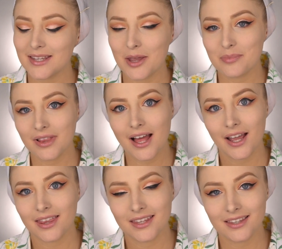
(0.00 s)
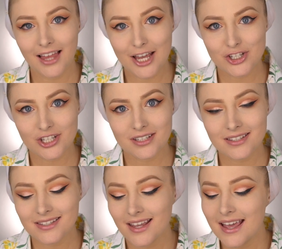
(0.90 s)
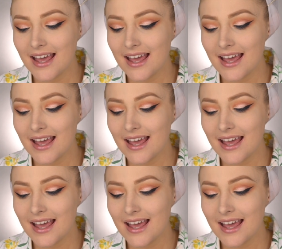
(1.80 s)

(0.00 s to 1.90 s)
apply the lashes.